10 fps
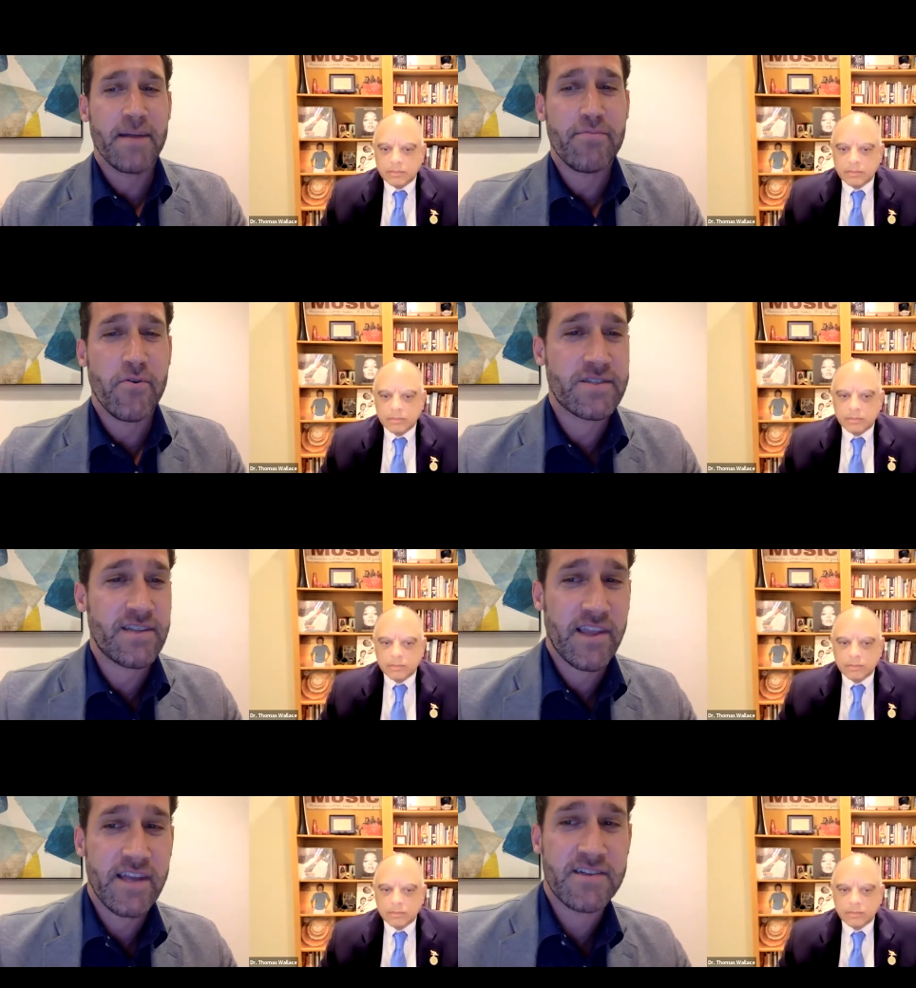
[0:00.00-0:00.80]
Speaker 1: and approach
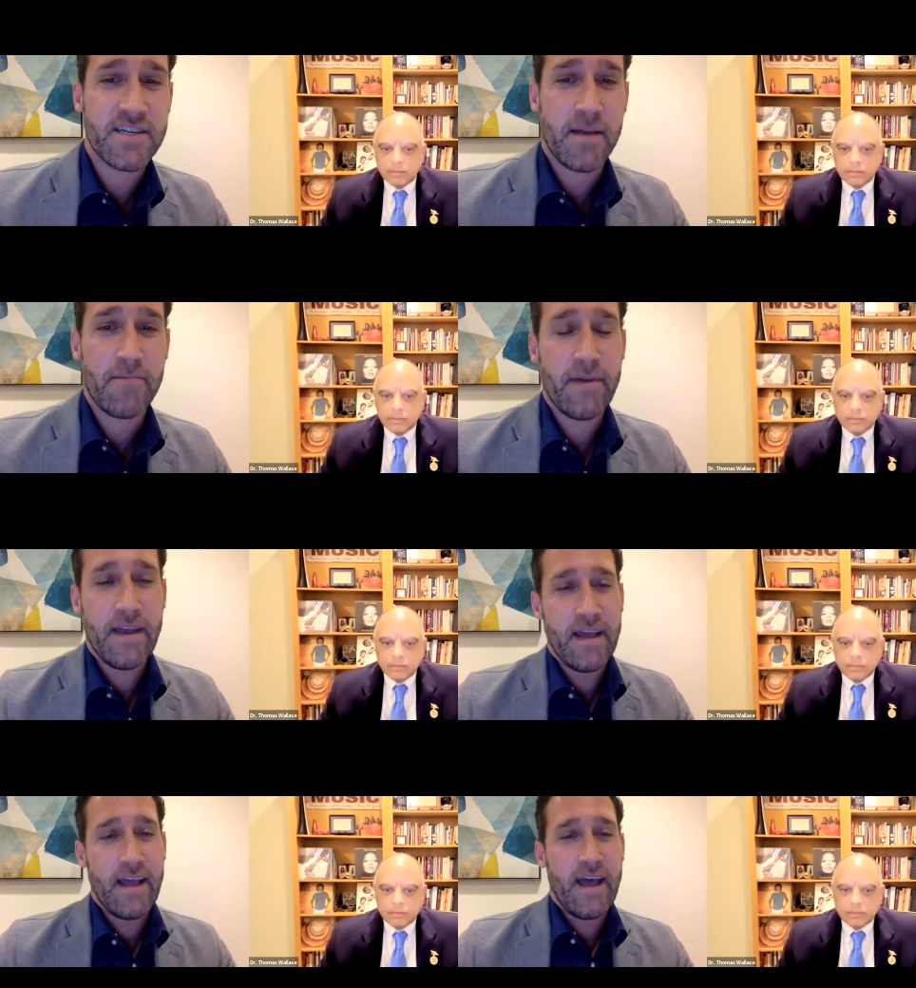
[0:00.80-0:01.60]
to leadership,
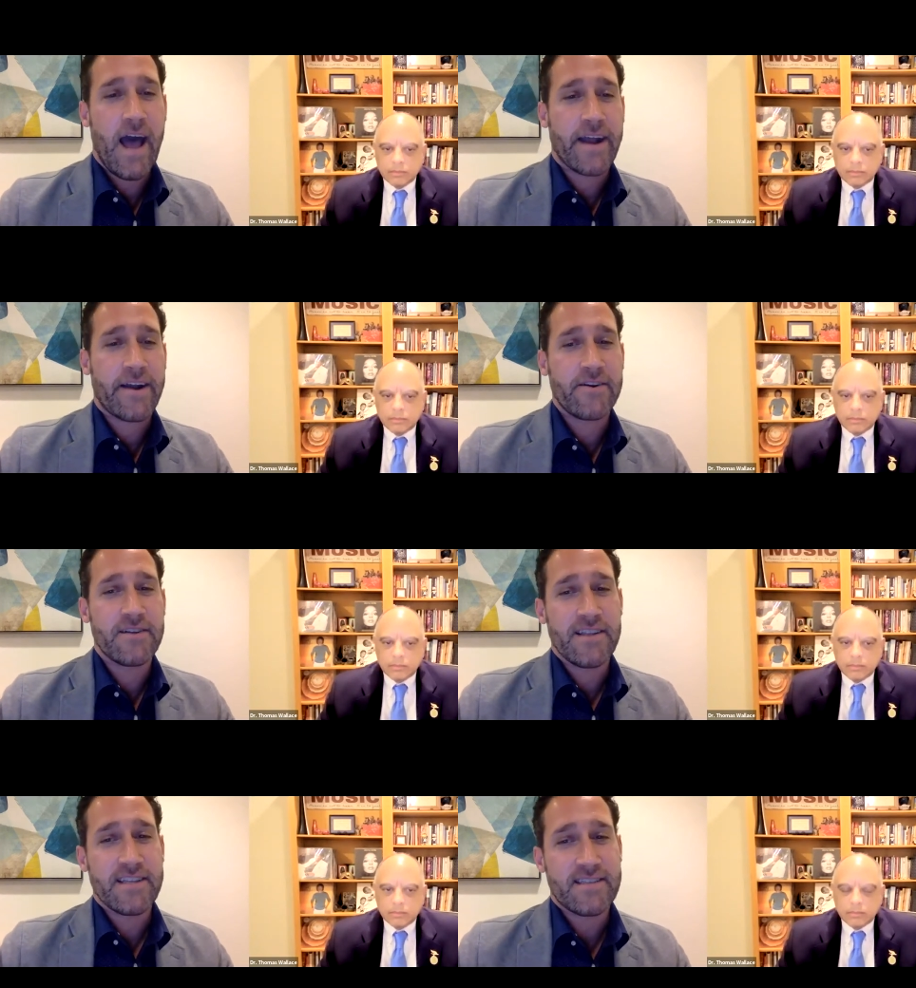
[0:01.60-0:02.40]
I encourage you
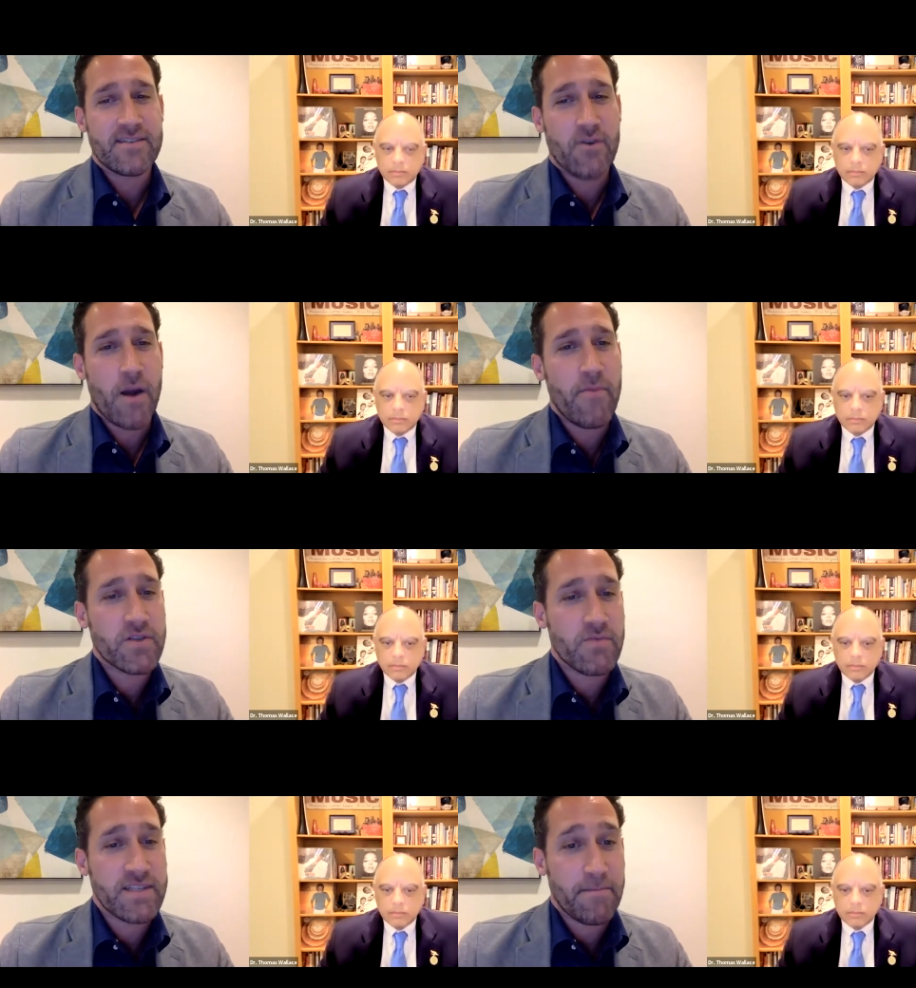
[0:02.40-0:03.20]
to listen to our
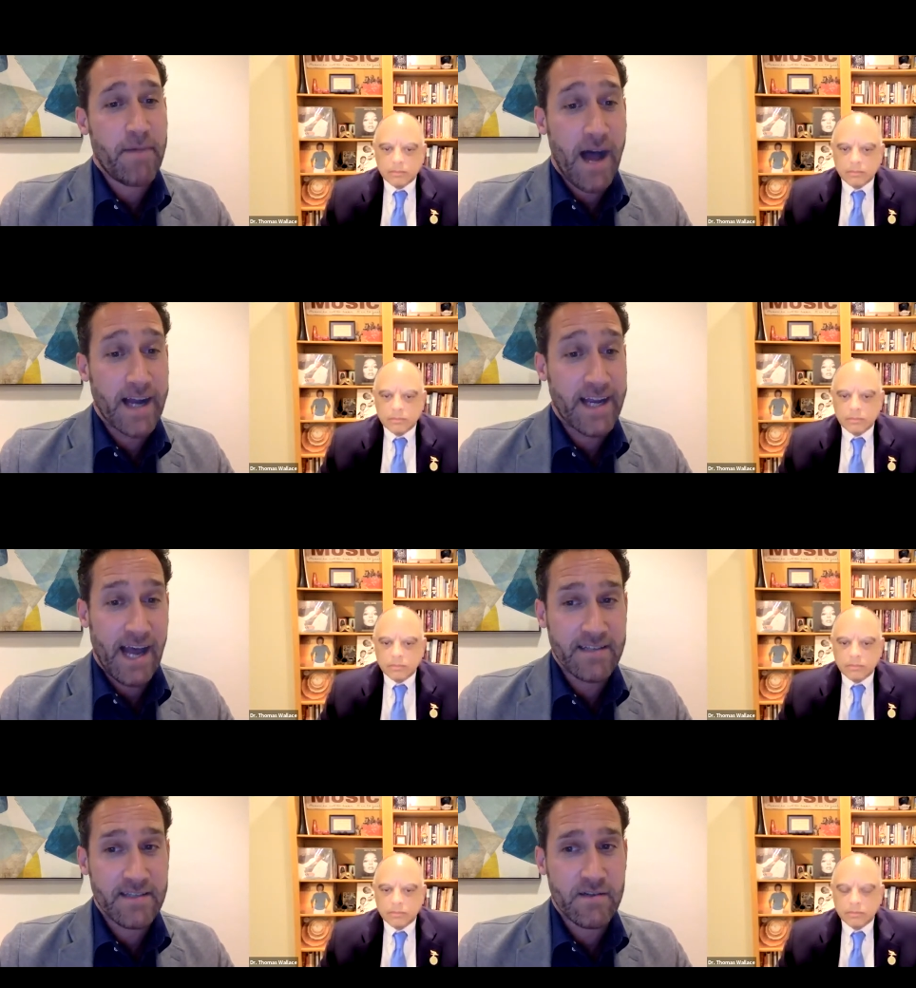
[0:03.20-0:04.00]
most recent
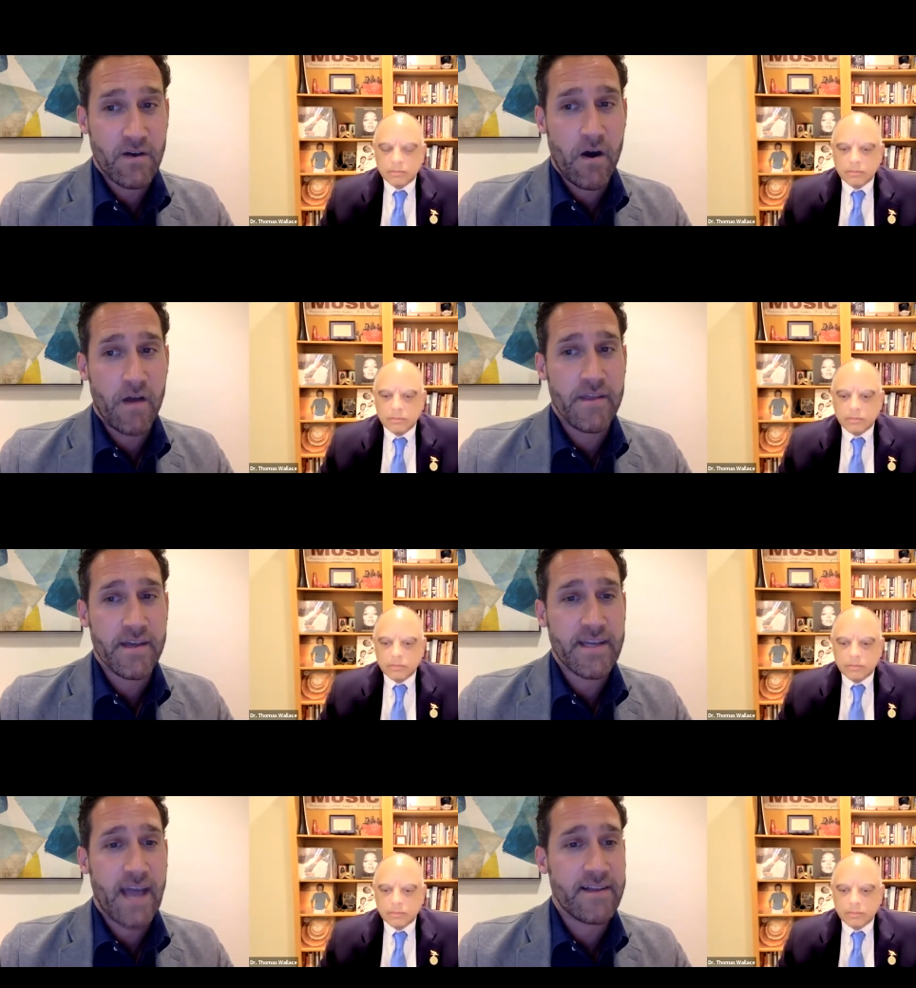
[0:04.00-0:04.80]
podcast on the
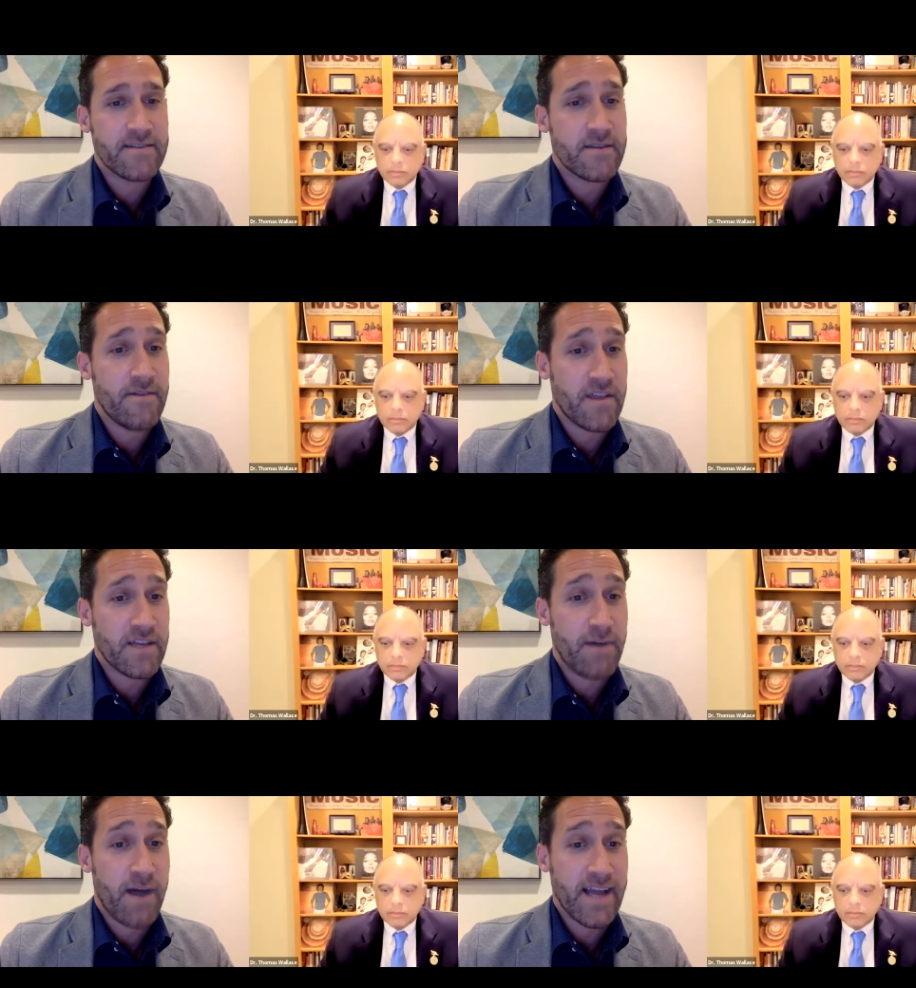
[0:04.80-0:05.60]
Kegley Institute of
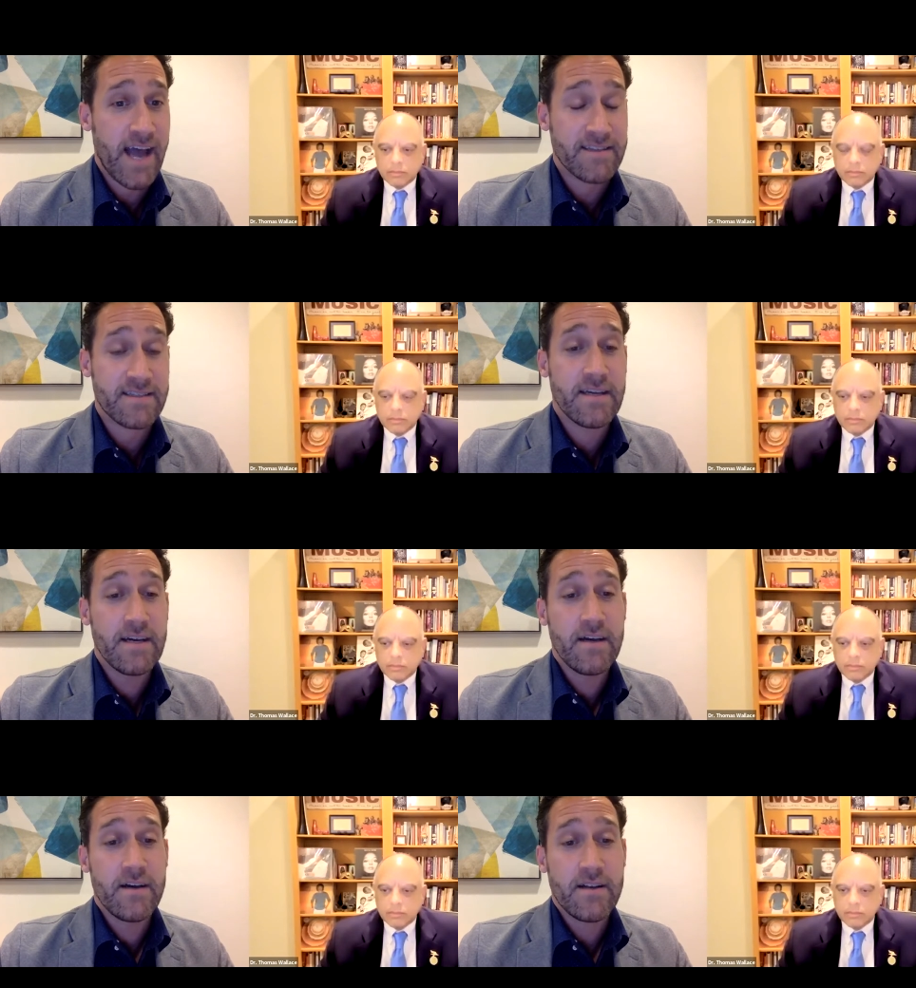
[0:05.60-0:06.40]
Ethics podcast
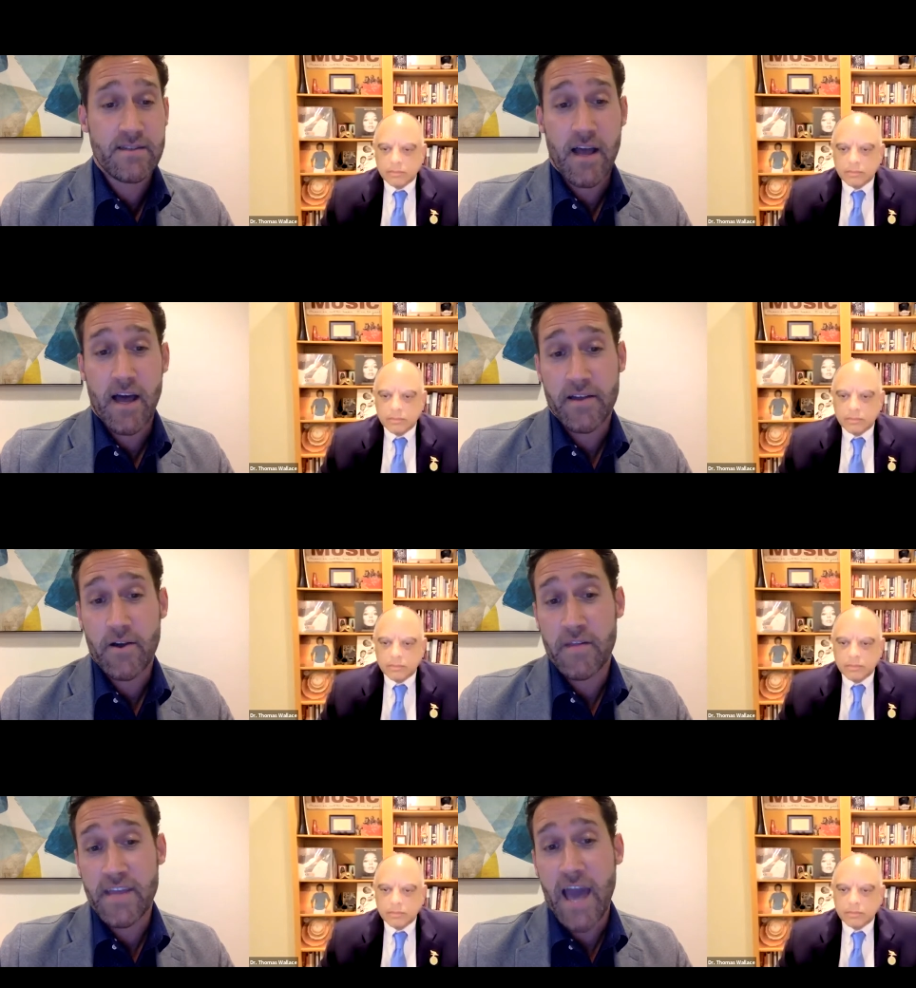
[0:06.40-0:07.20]
uh,
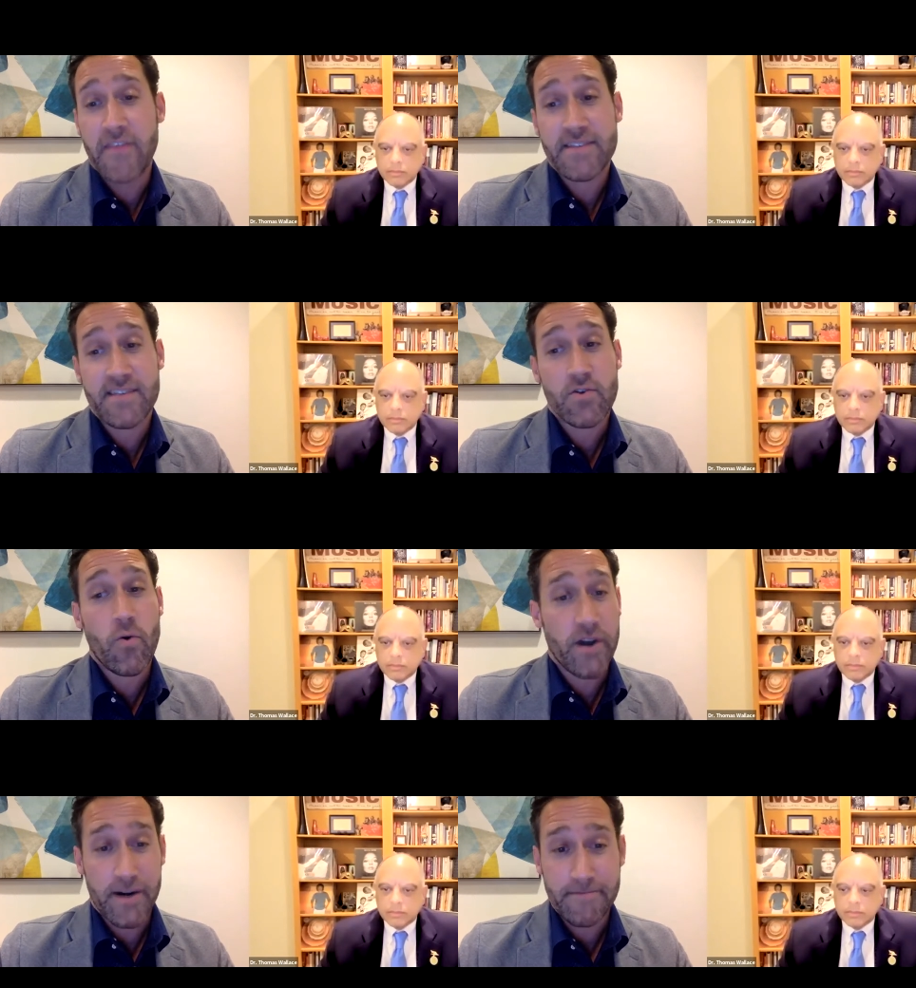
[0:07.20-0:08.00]
called The Ethicist
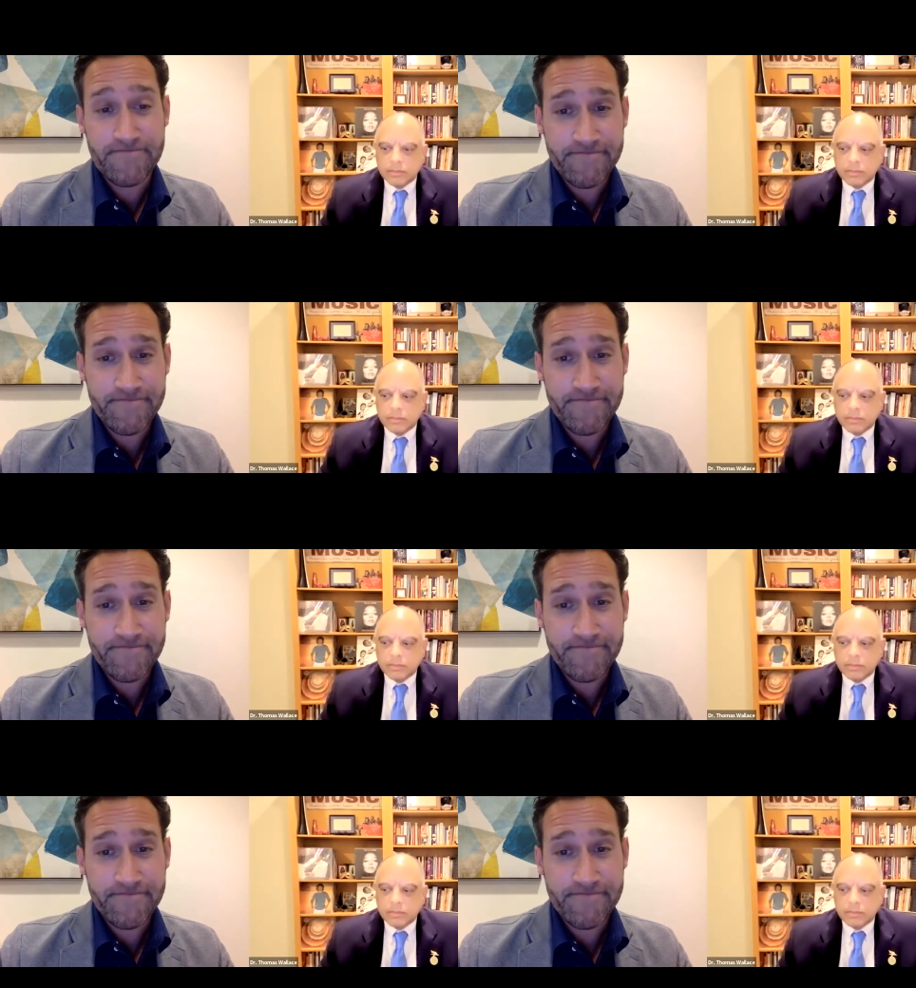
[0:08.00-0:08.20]
Corner.